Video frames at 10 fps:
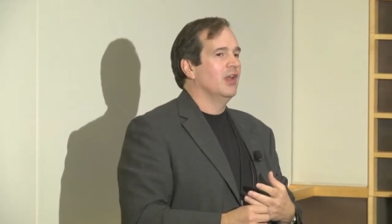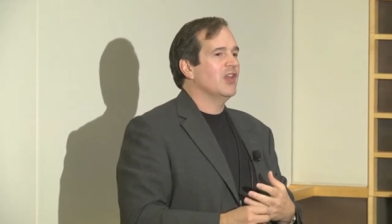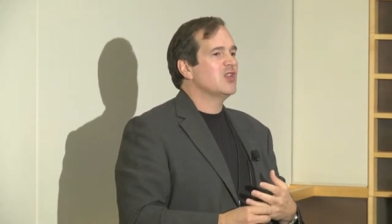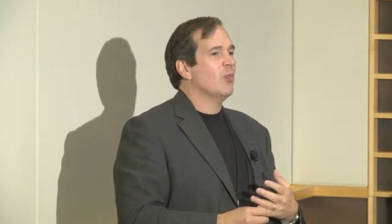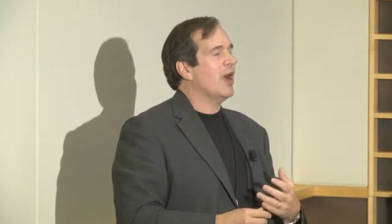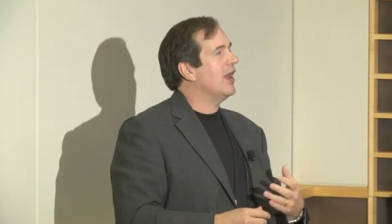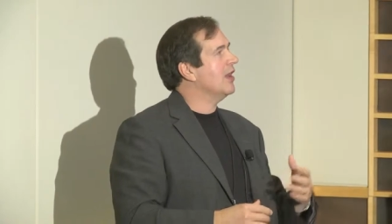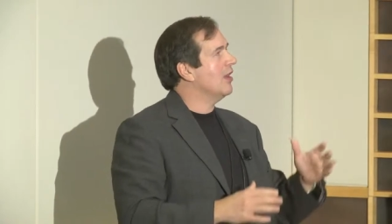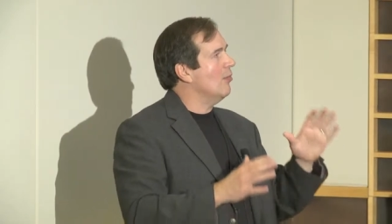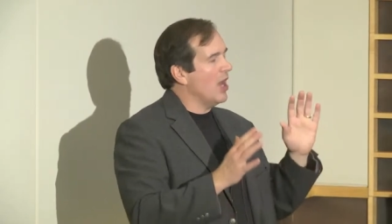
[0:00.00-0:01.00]
is to buy
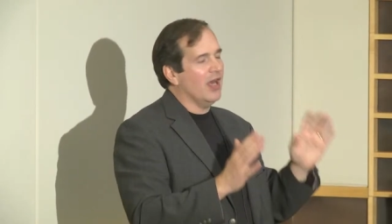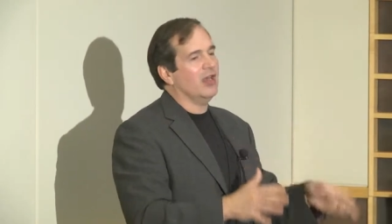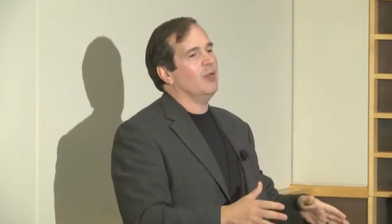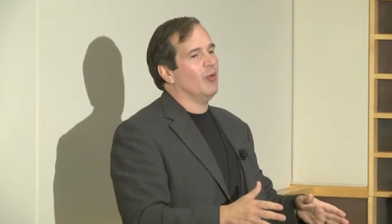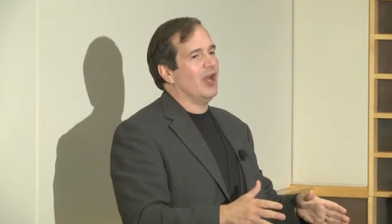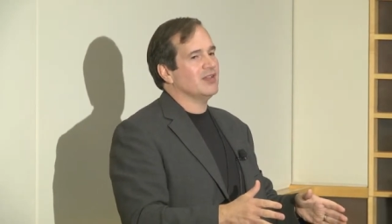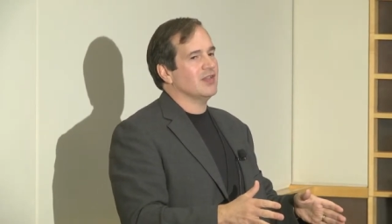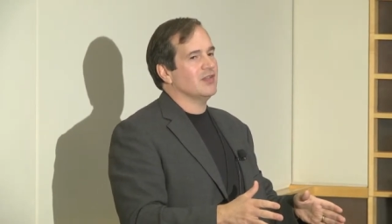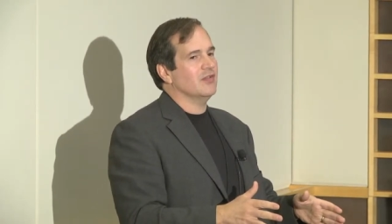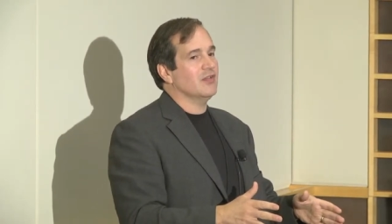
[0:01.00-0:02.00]
commodity
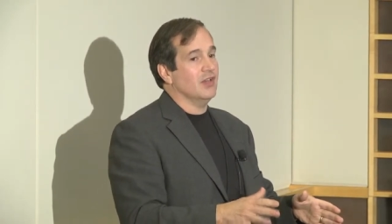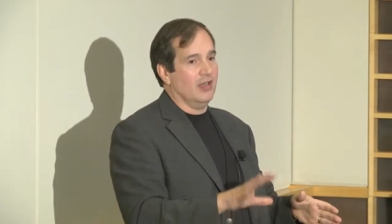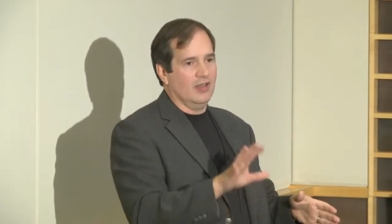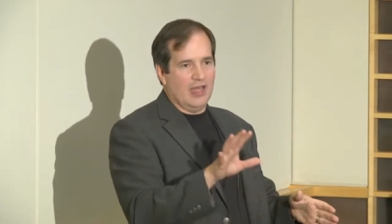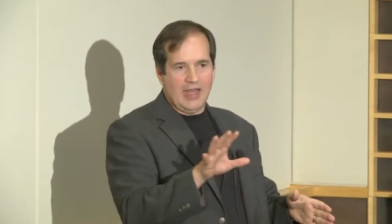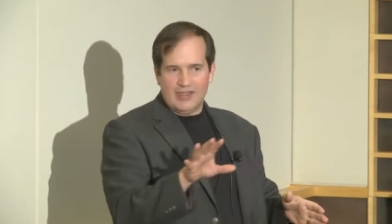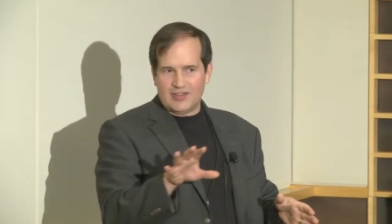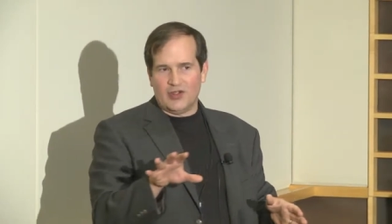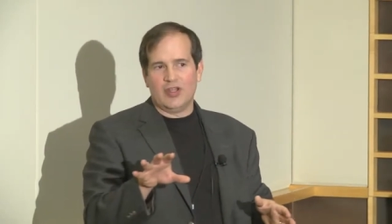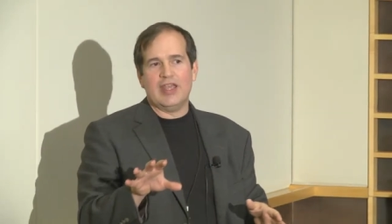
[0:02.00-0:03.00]
processors, not
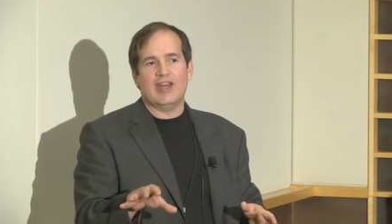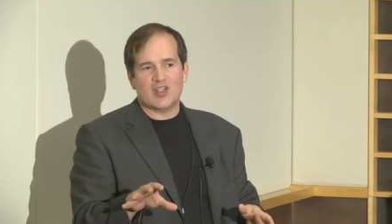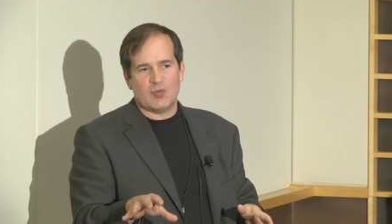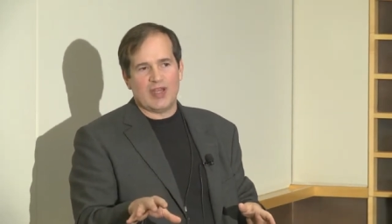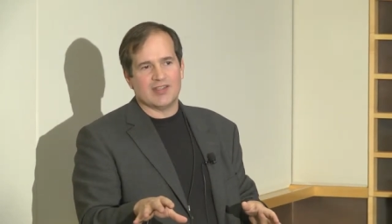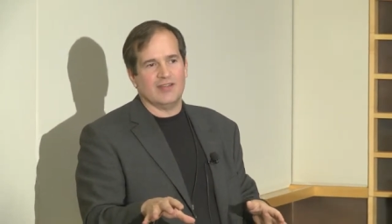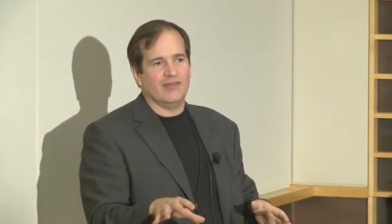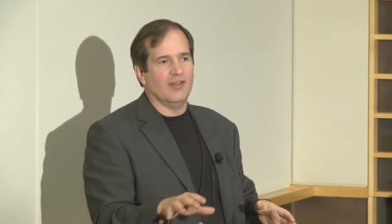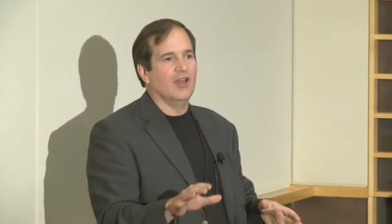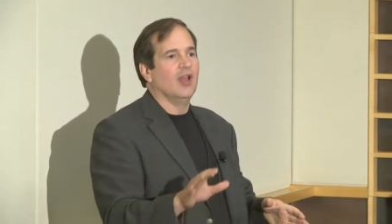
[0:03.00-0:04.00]
necessarily
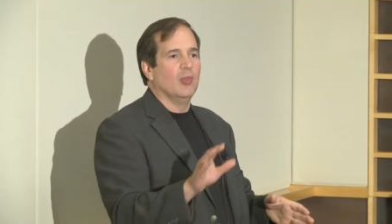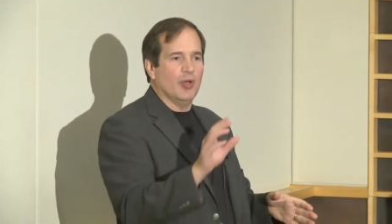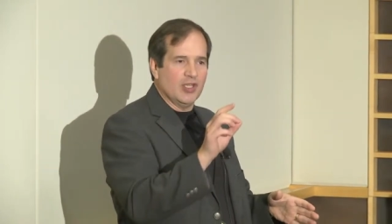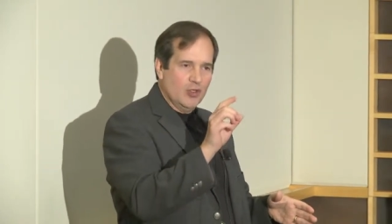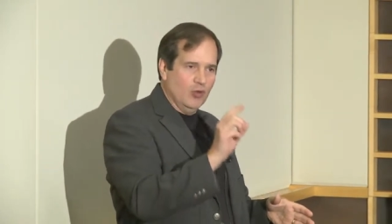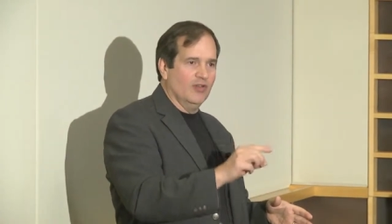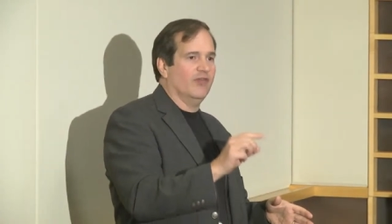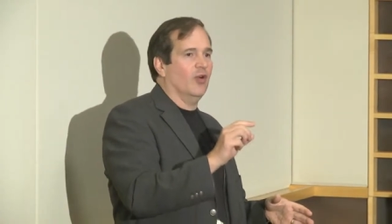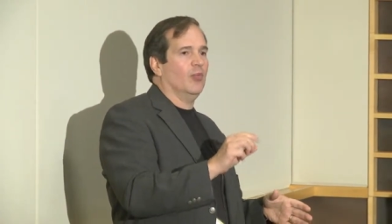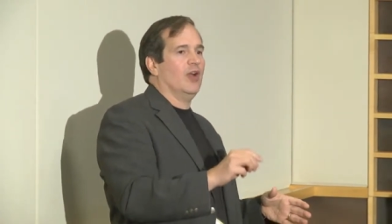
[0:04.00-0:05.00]
inexpensive, but
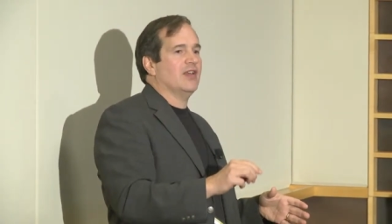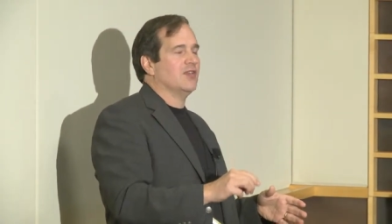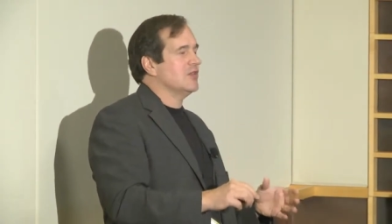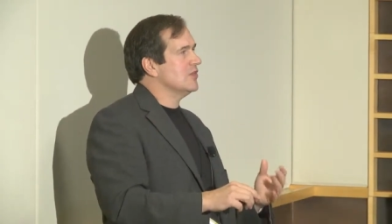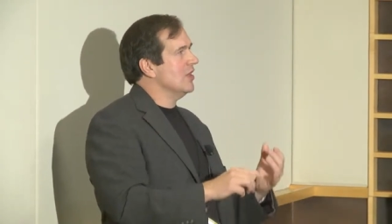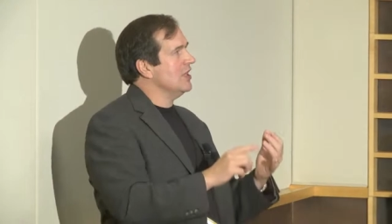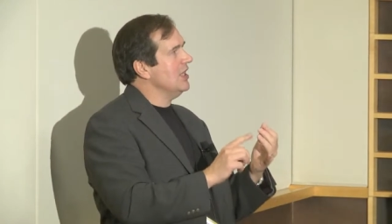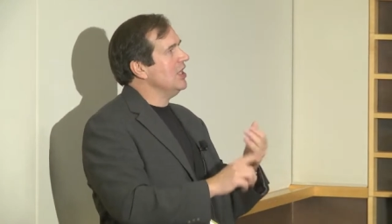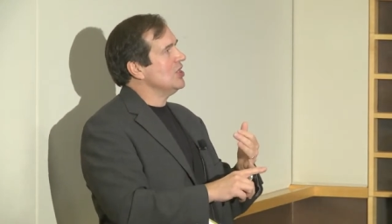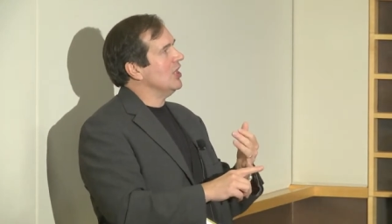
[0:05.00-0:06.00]
uniform processors that
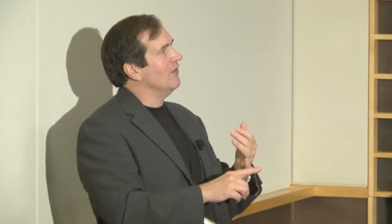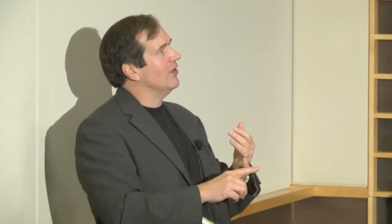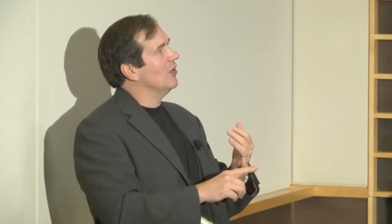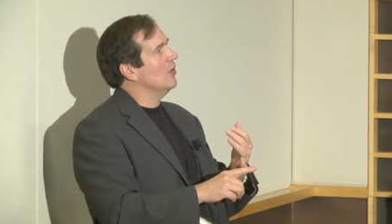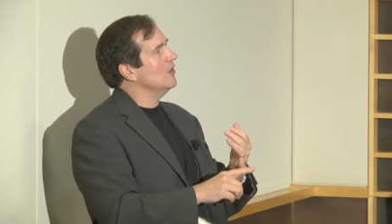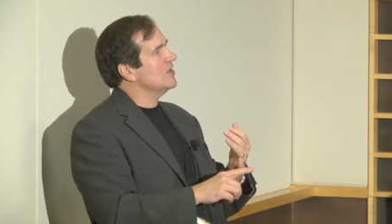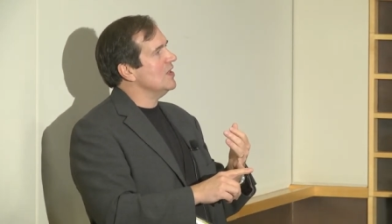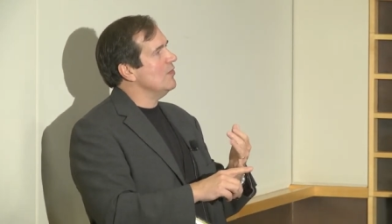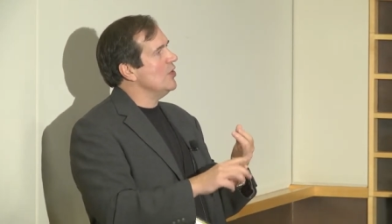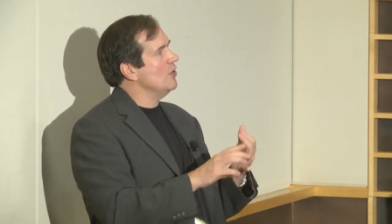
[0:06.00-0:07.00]
each have their own
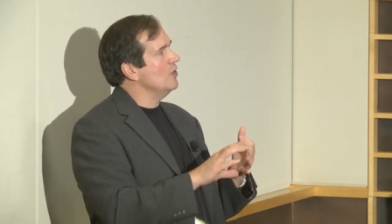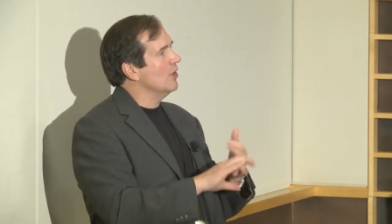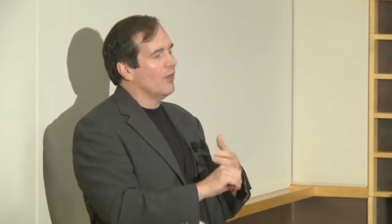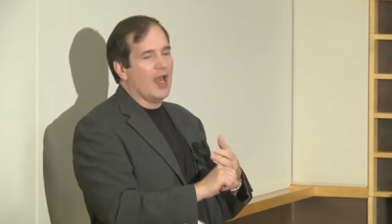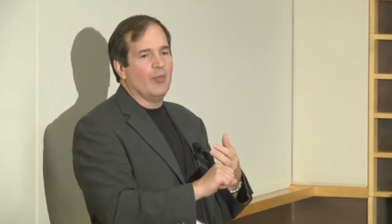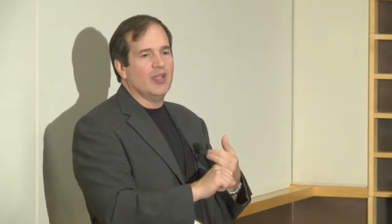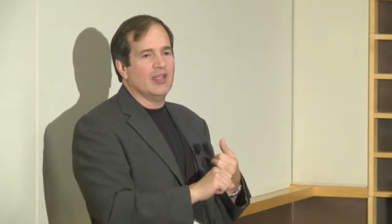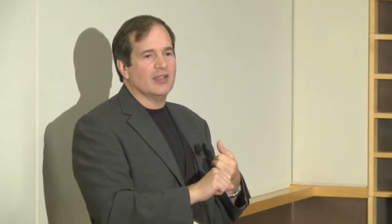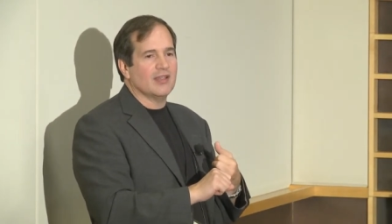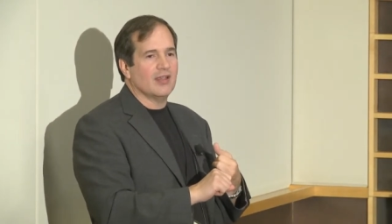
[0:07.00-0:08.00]
CPU and RAM and
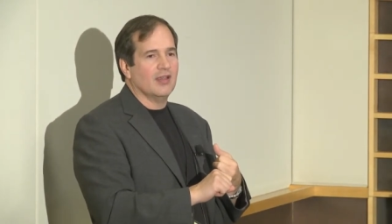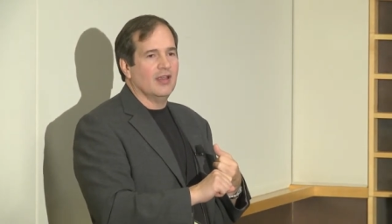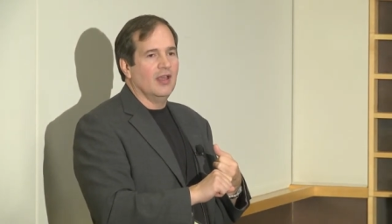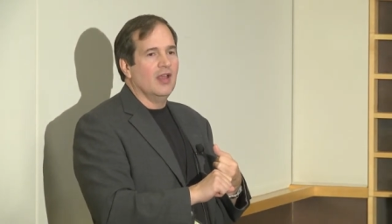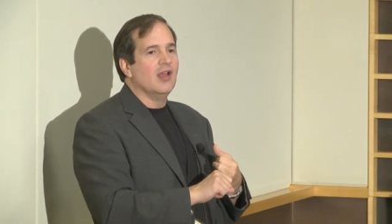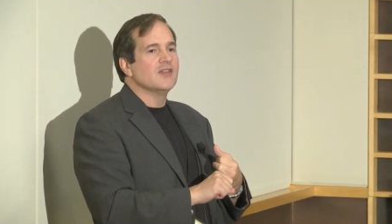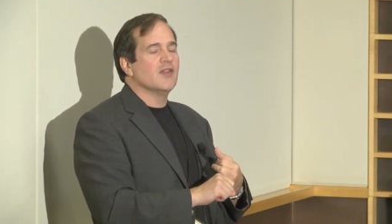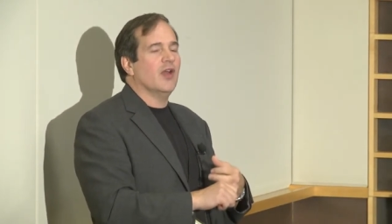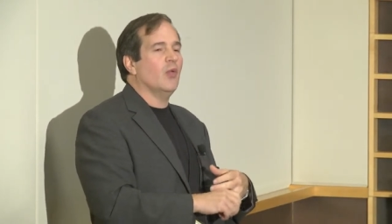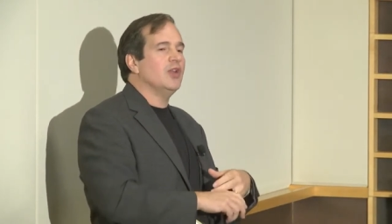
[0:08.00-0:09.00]
disk, so
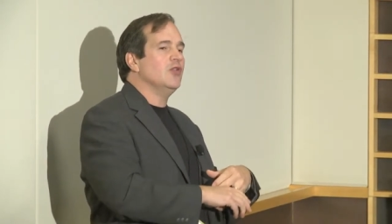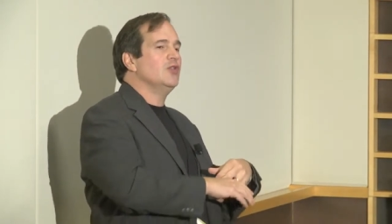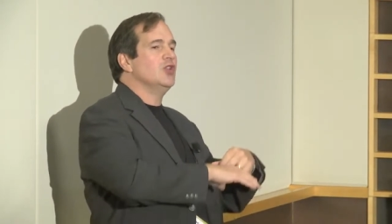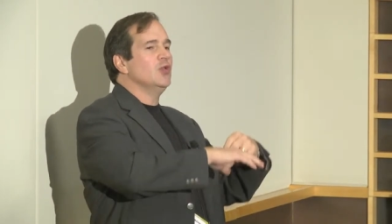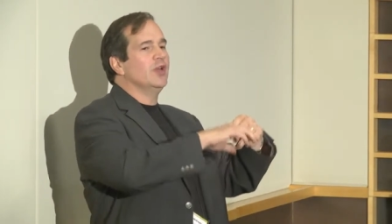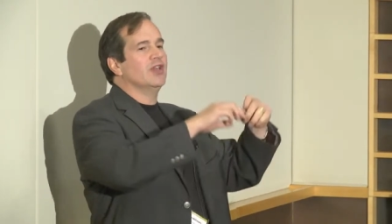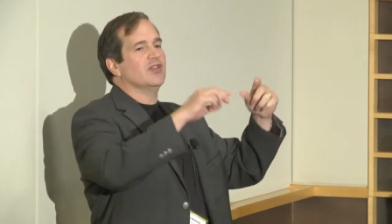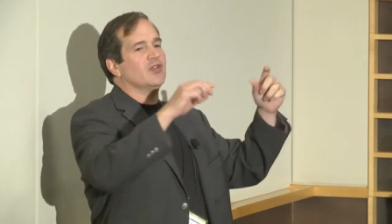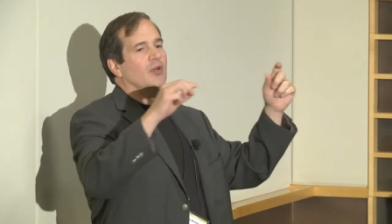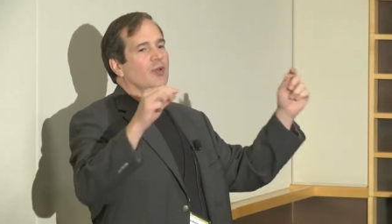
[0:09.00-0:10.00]
that when you do a
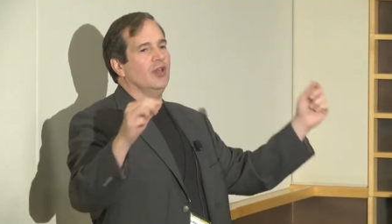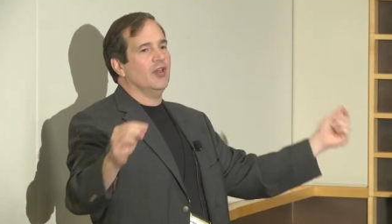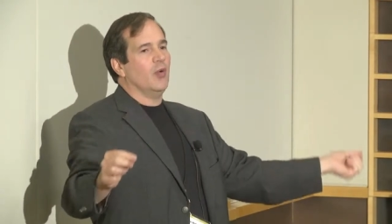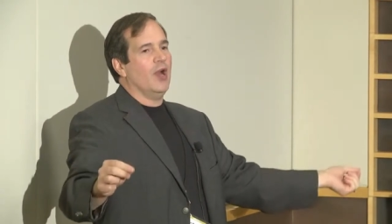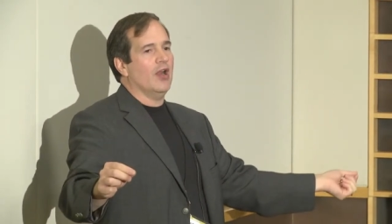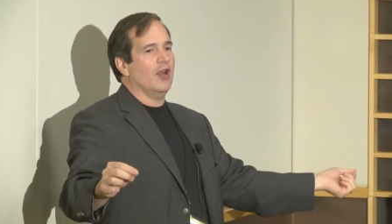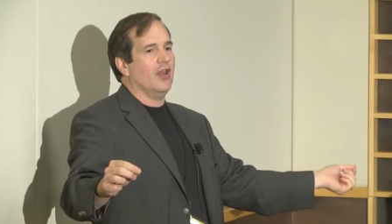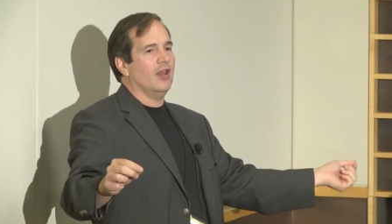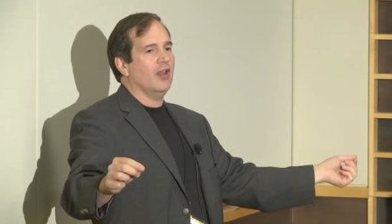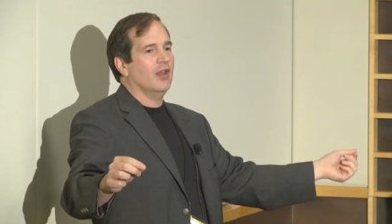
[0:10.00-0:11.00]
distributed
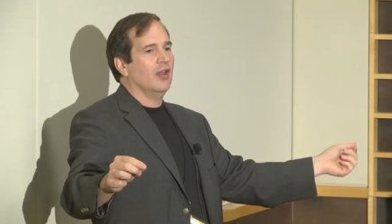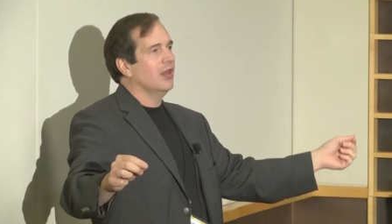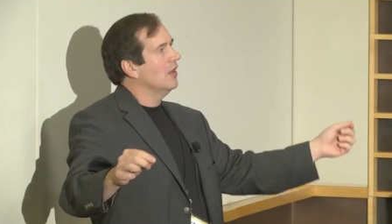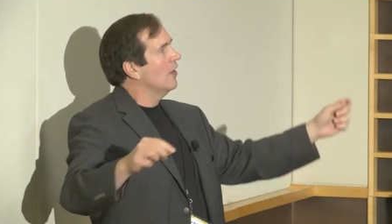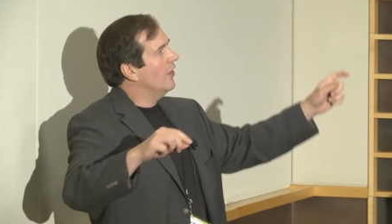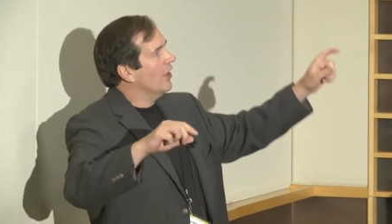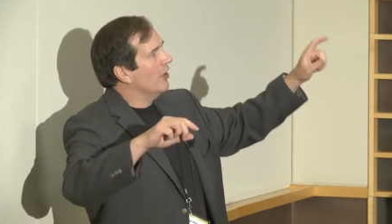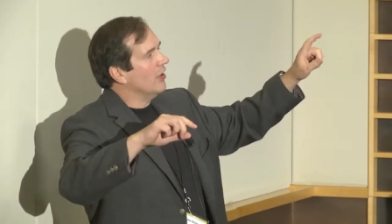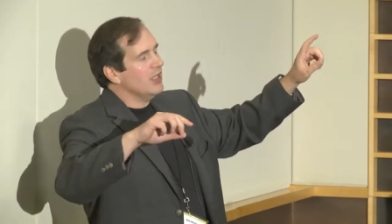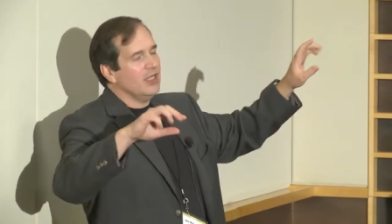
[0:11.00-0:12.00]
query, their